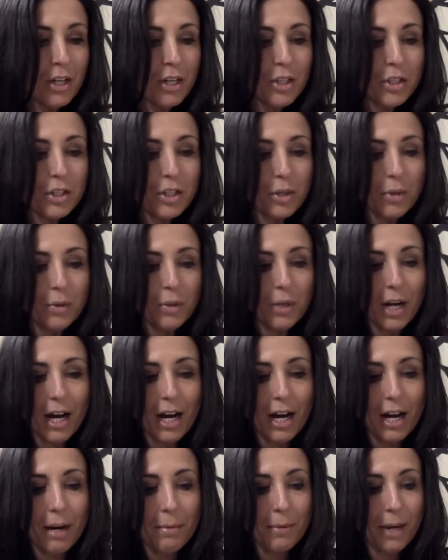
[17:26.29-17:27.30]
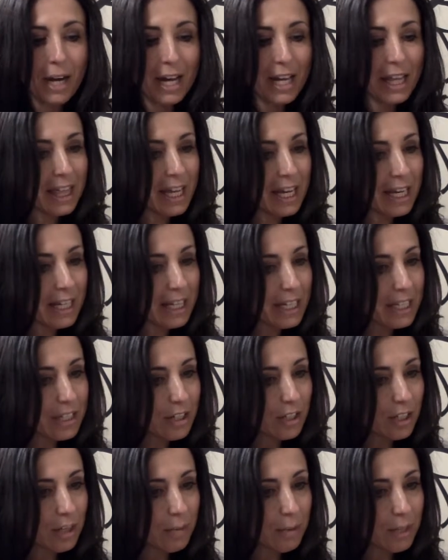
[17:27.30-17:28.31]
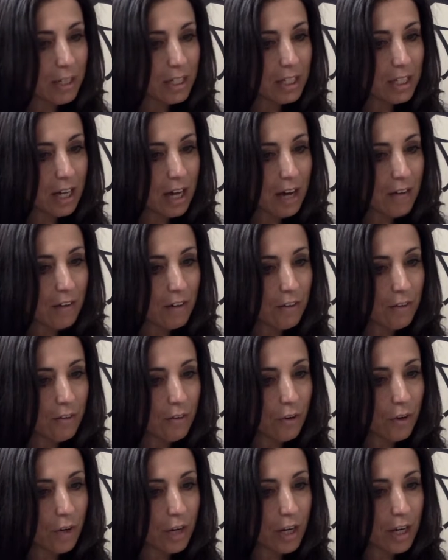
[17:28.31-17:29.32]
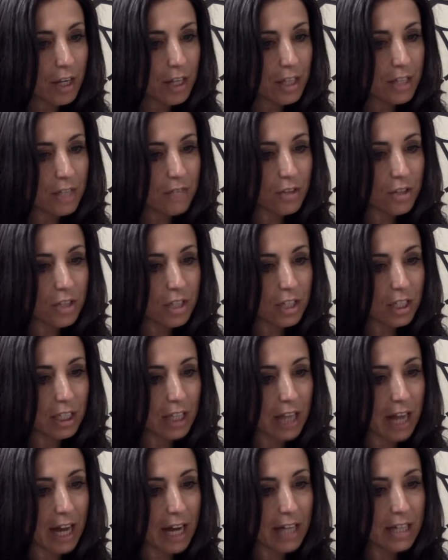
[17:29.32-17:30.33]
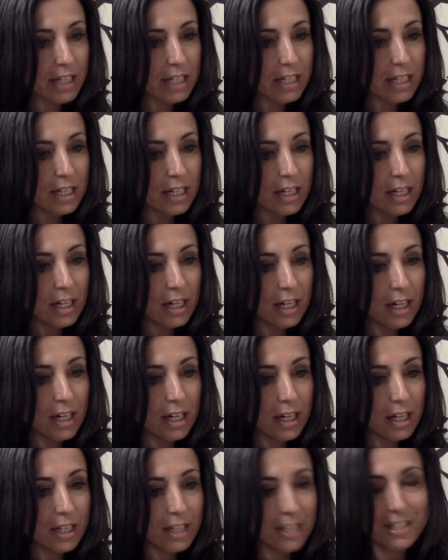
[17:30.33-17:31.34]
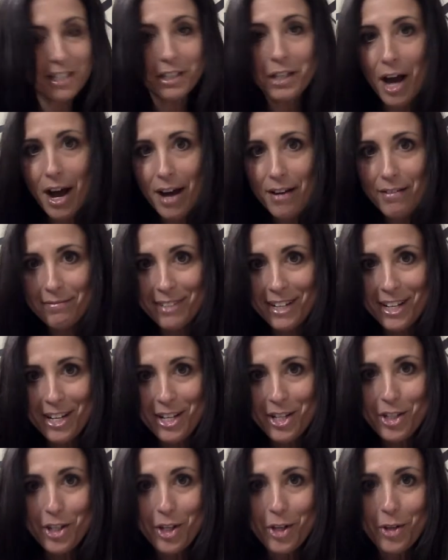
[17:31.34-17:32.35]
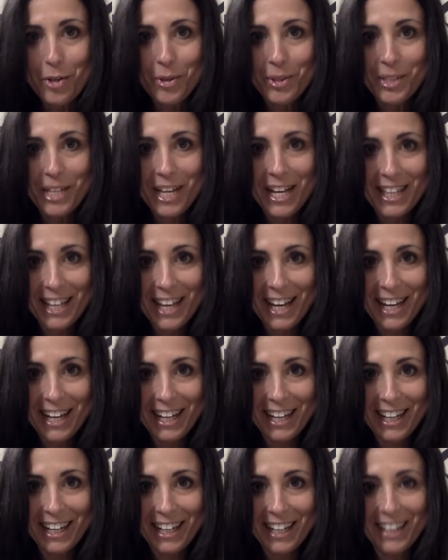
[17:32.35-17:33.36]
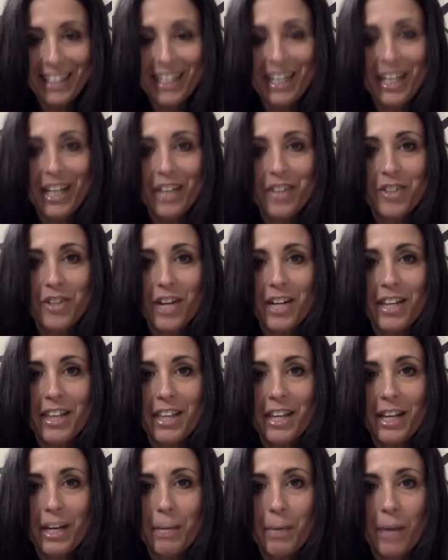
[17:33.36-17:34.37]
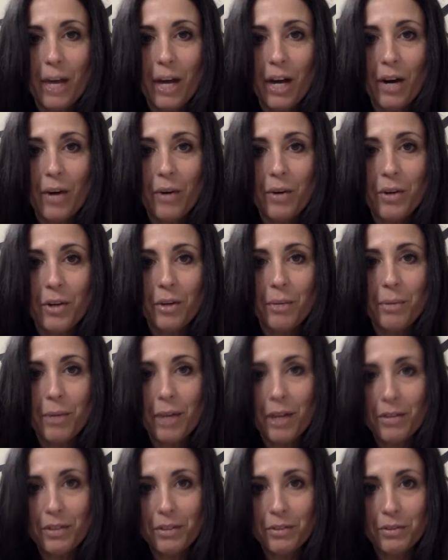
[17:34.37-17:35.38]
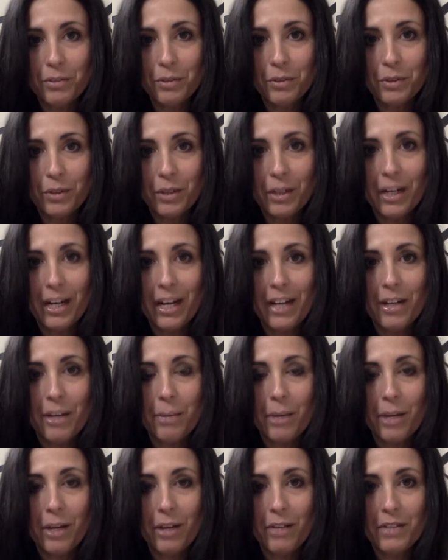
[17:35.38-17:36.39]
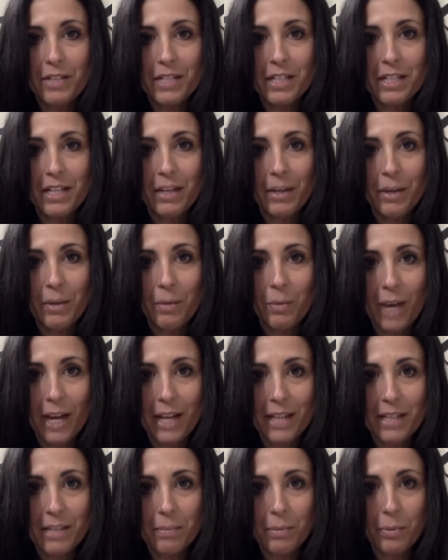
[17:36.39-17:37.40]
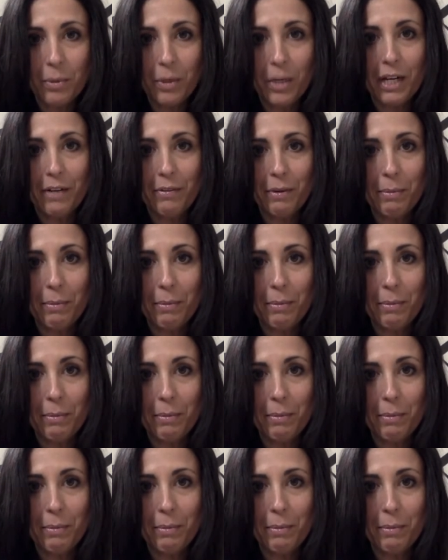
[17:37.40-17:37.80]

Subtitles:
So I think that's all I wanted to cover for this first class. It's a lot. So take that in. Try to think about your pelvic floor and your pelvis and why it's important.